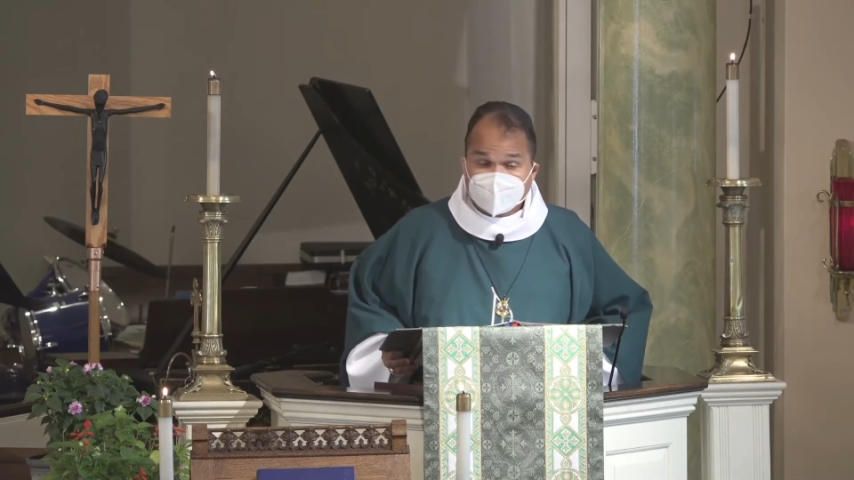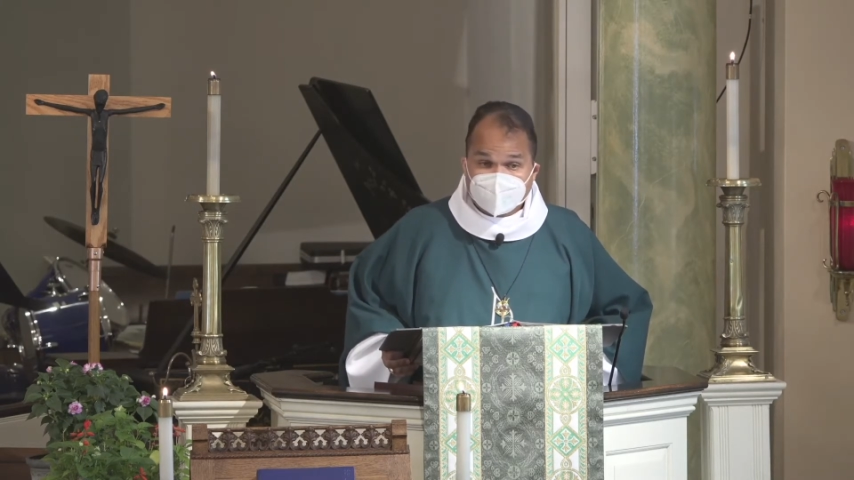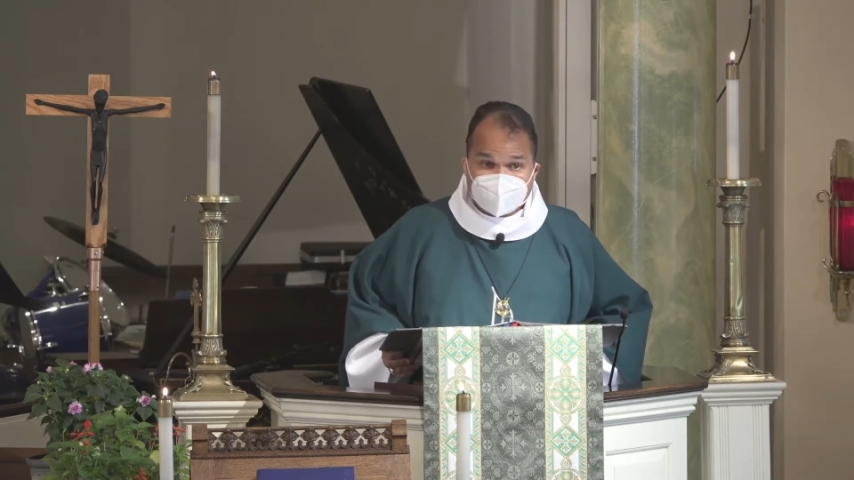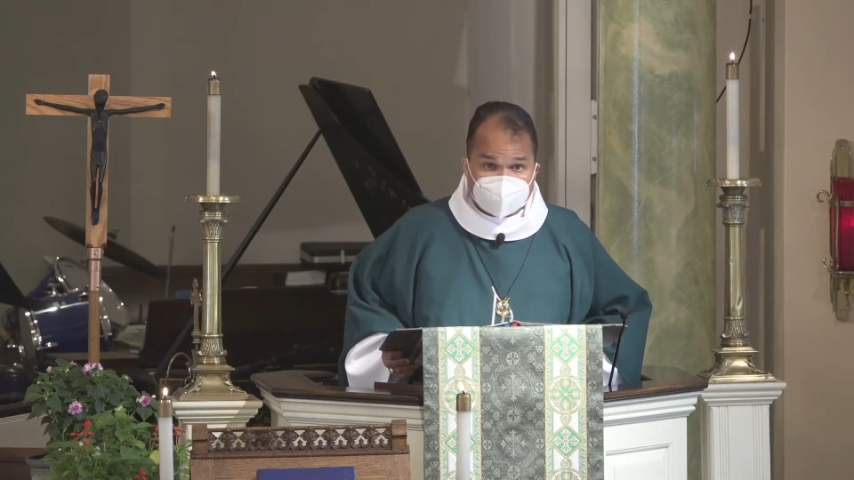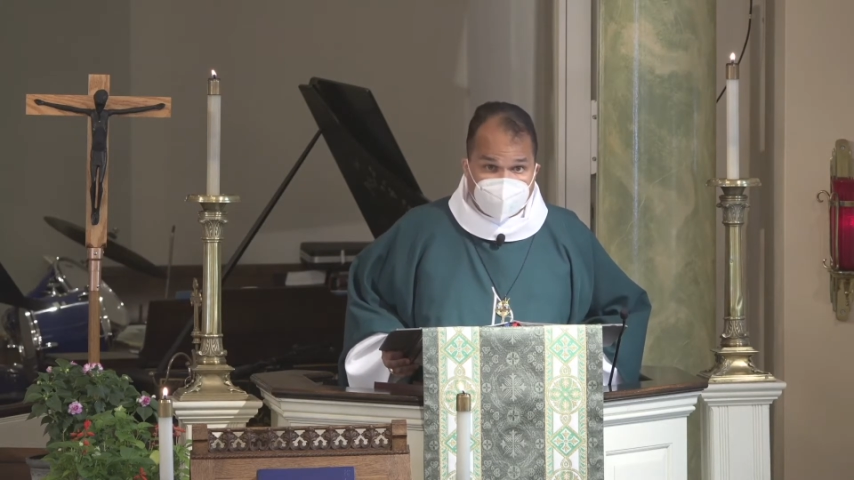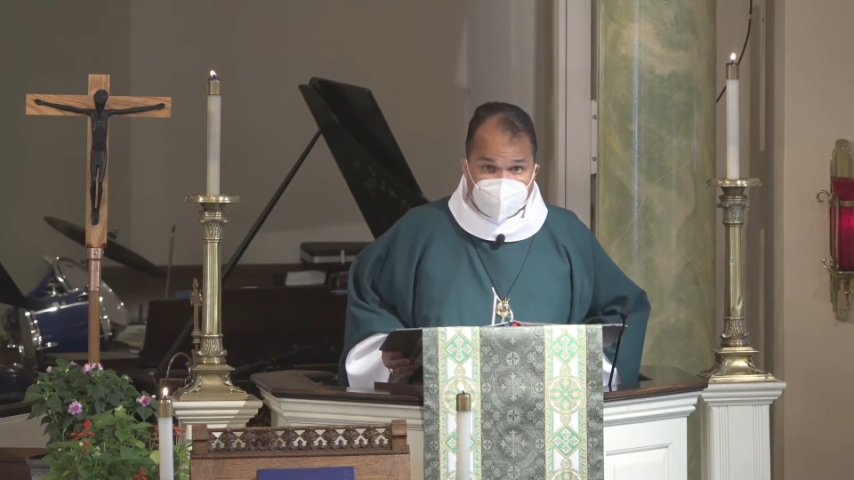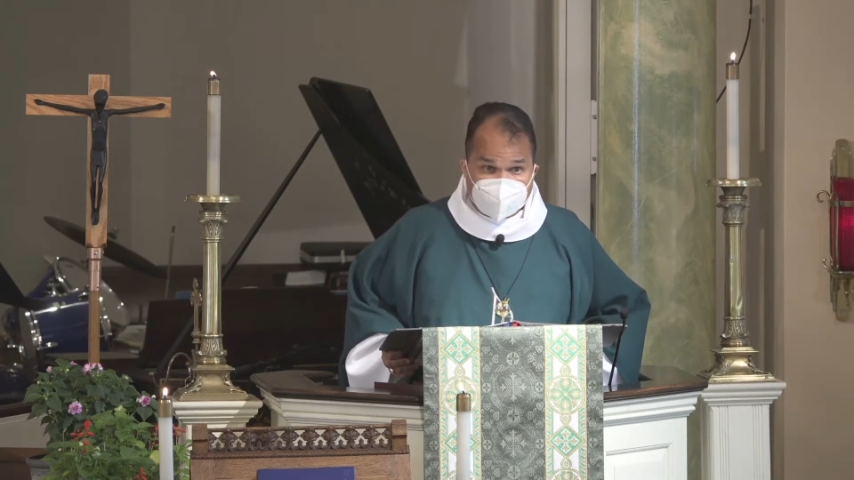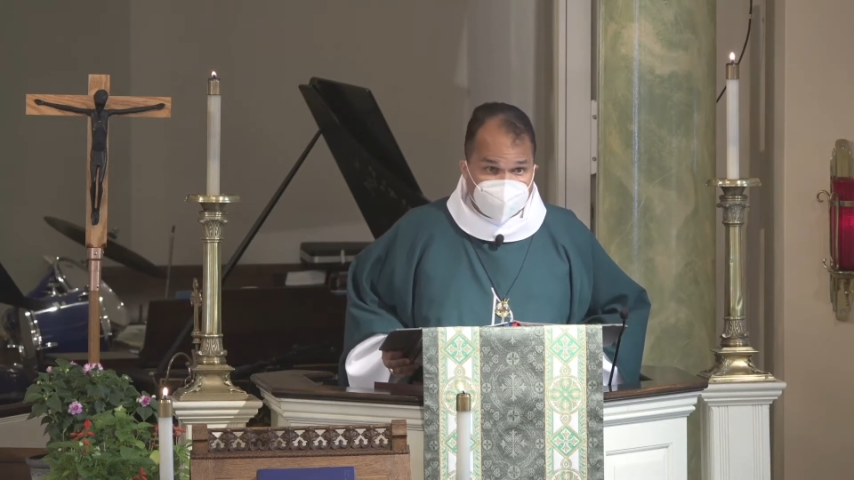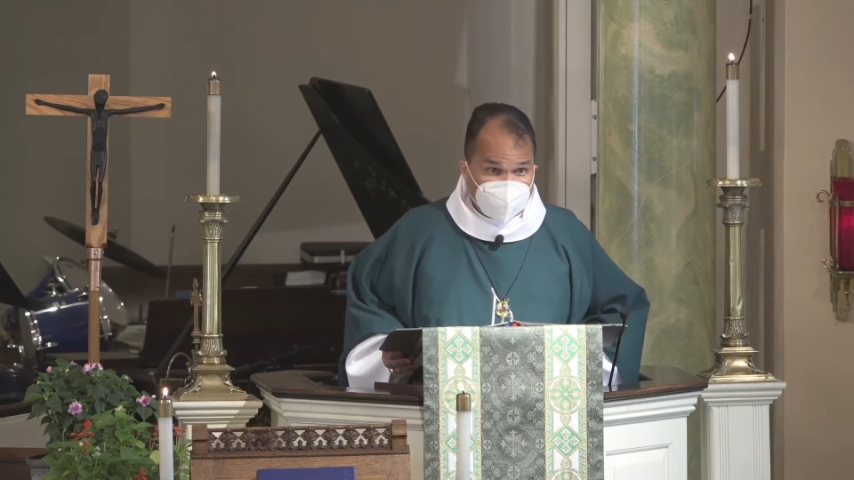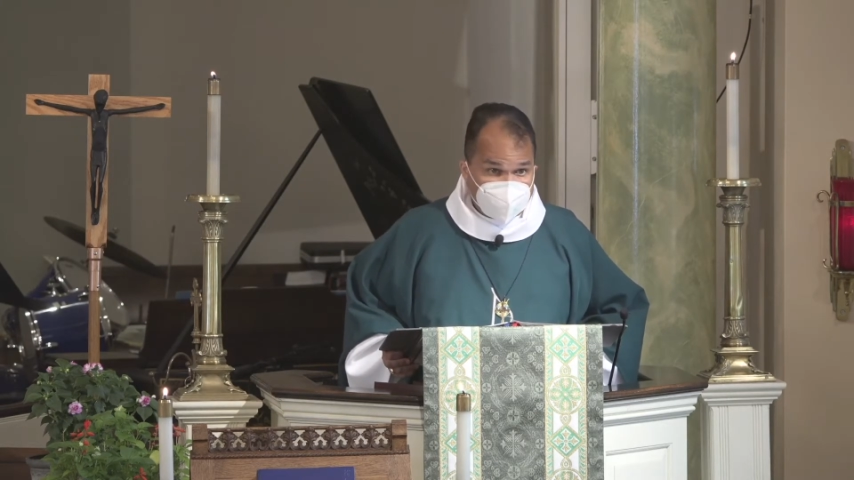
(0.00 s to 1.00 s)
time to
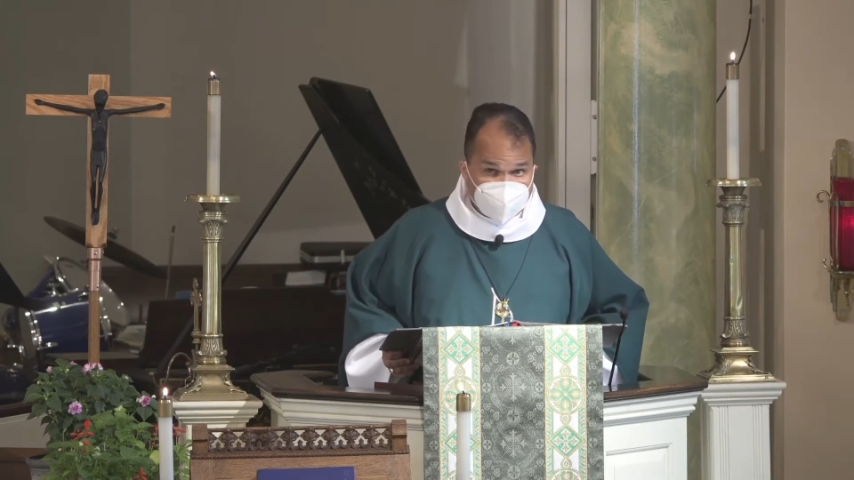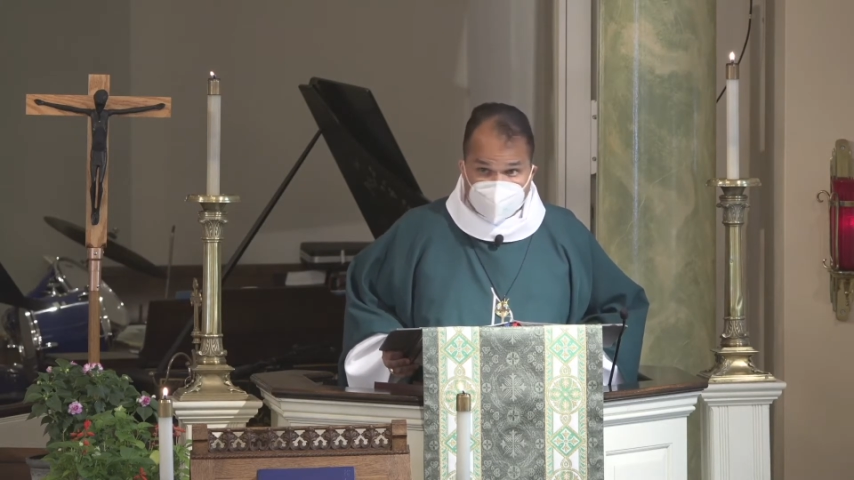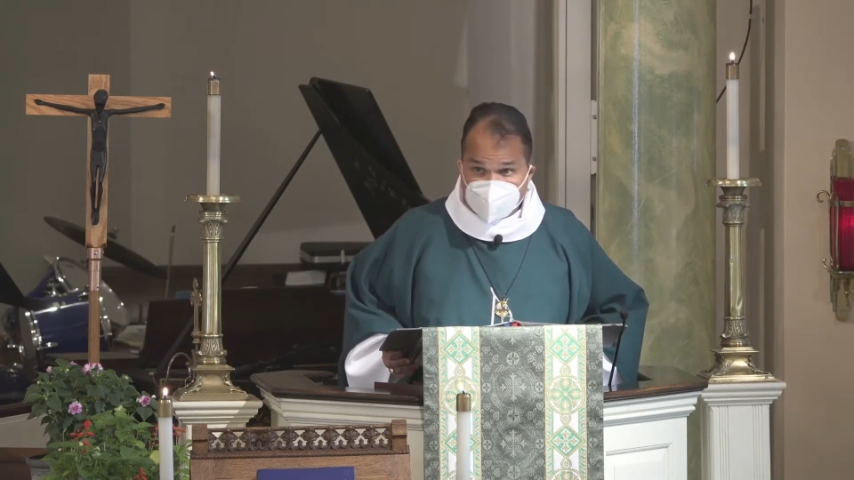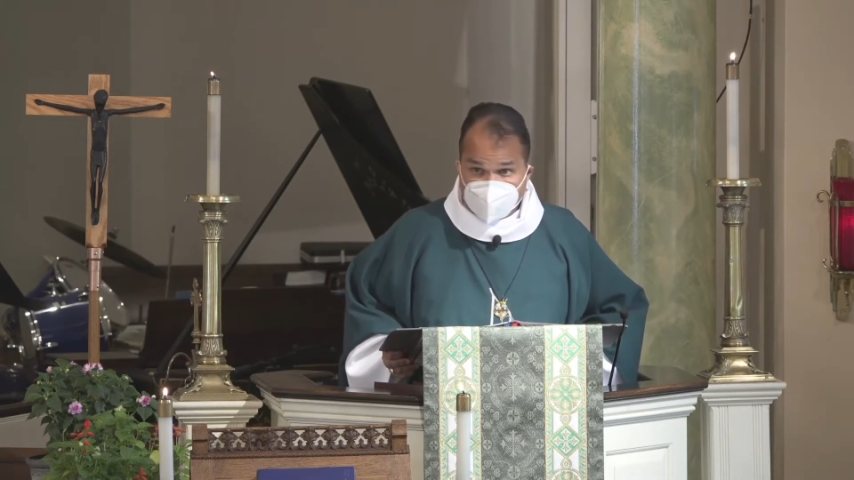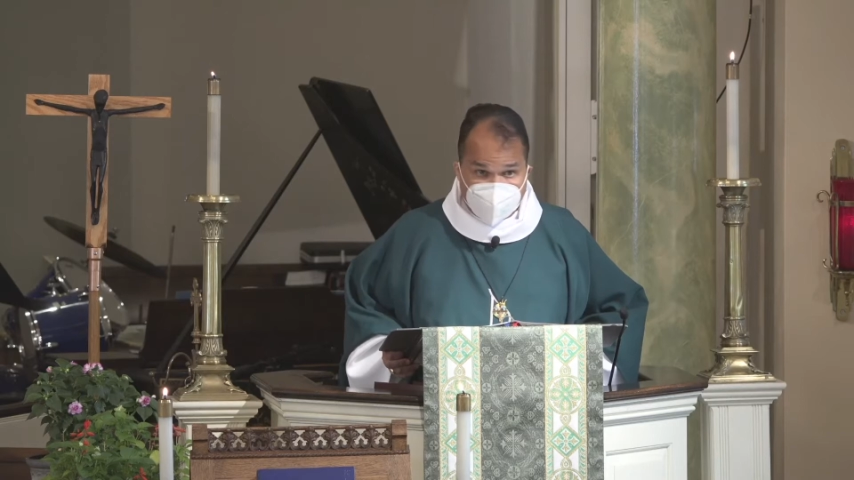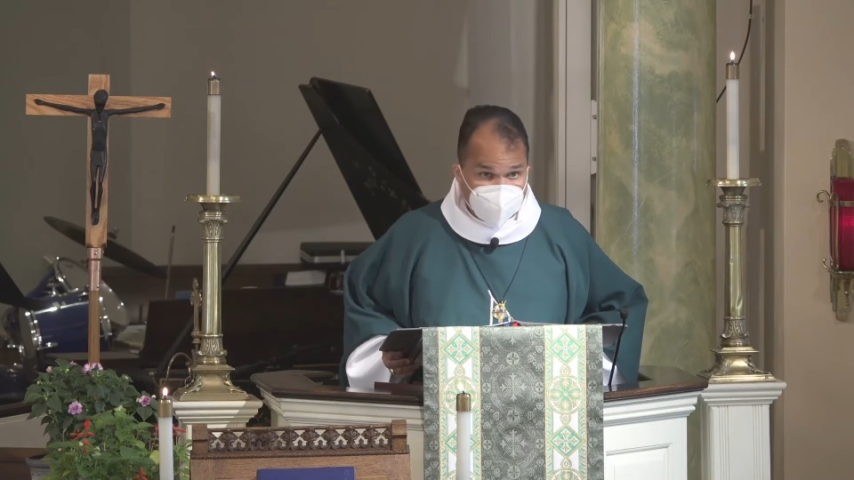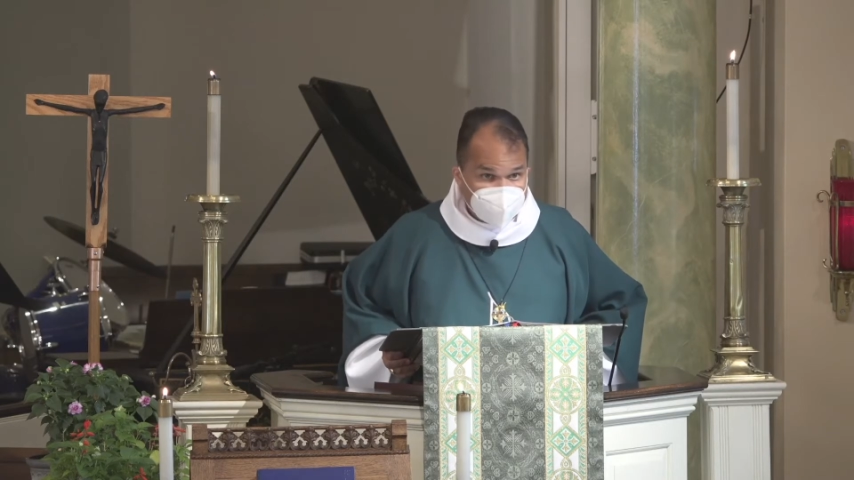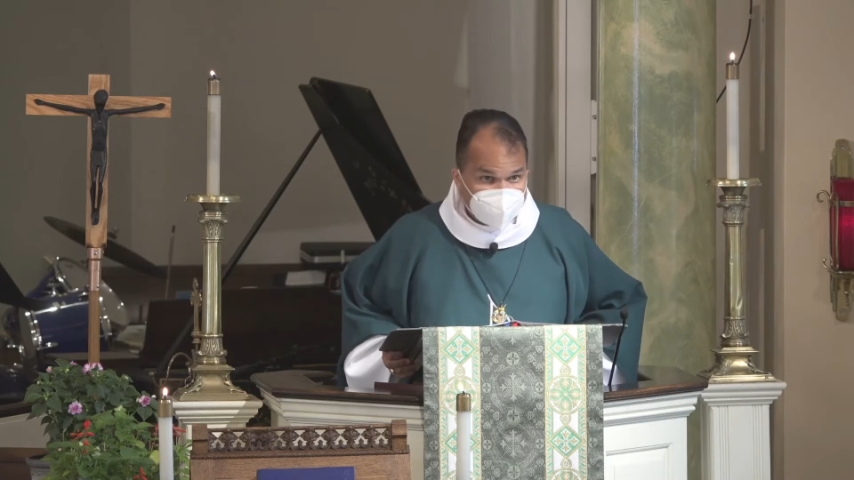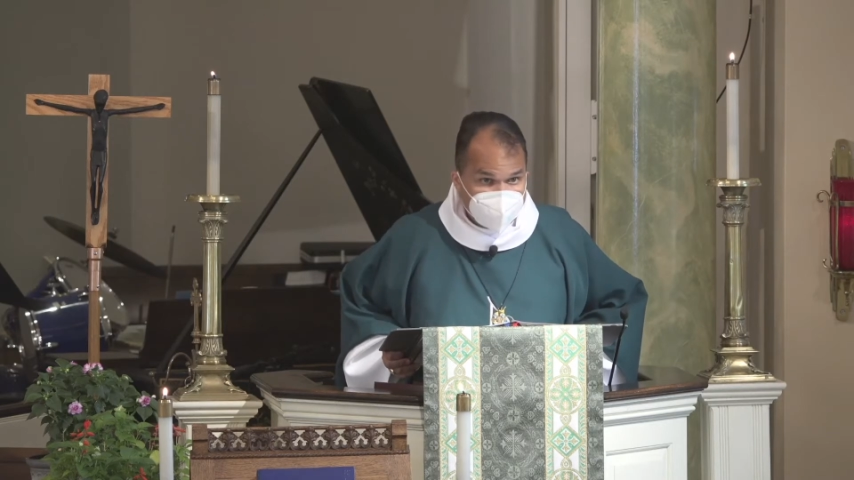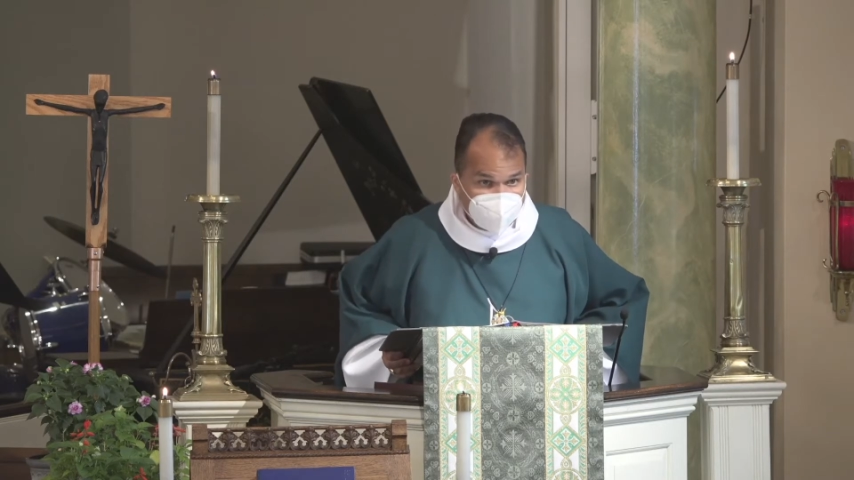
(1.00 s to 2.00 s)
get some curds and
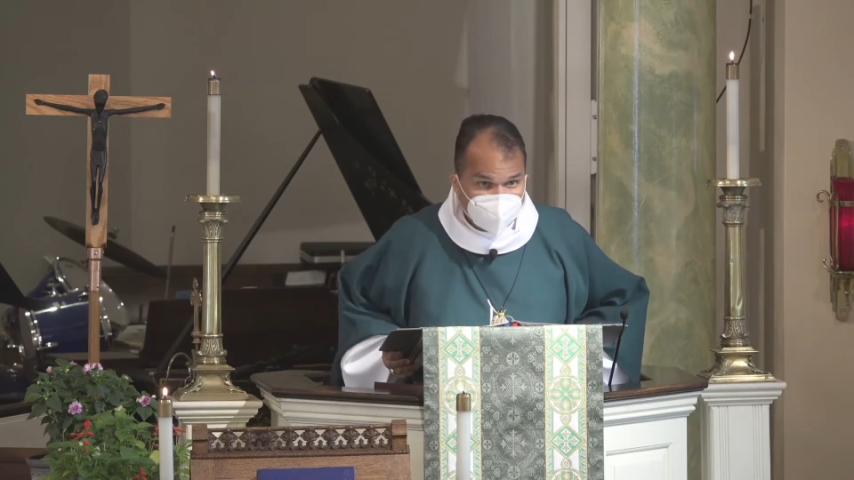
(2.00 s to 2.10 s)
milk,